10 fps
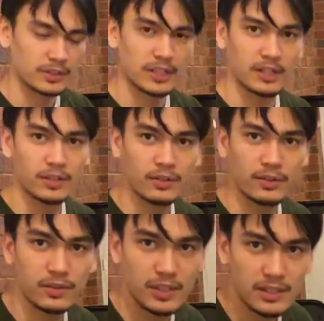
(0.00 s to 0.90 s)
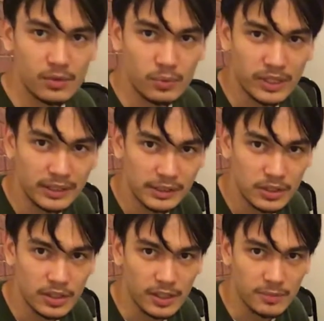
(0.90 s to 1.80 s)
now these are weirdly
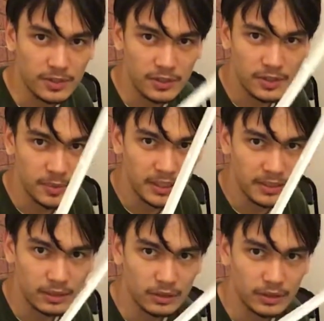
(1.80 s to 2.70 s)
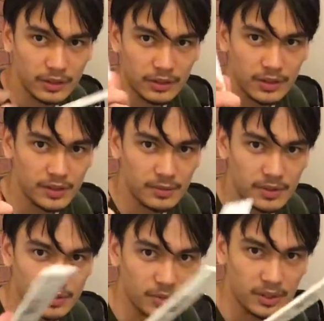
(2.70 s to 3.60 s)
shaped, so this part's longer than this one.
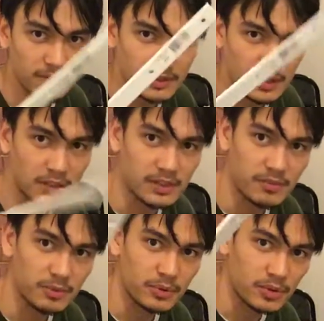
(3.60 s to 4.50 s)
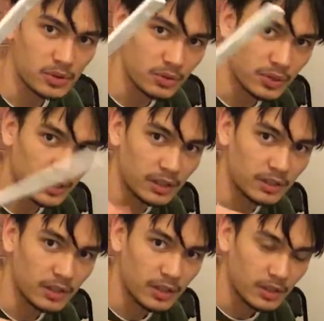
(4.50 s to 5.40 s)
So what I've done is I've put the short
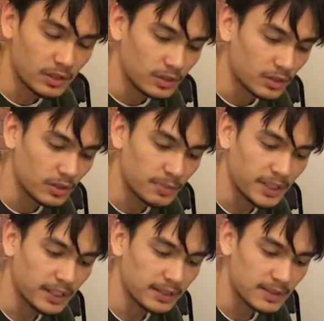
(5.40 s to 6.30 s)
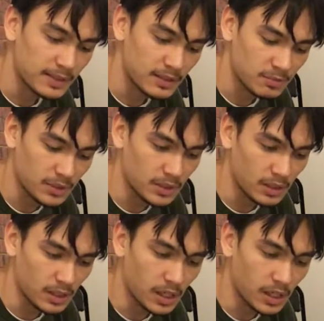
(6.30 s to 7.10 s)
end on the part that's going to be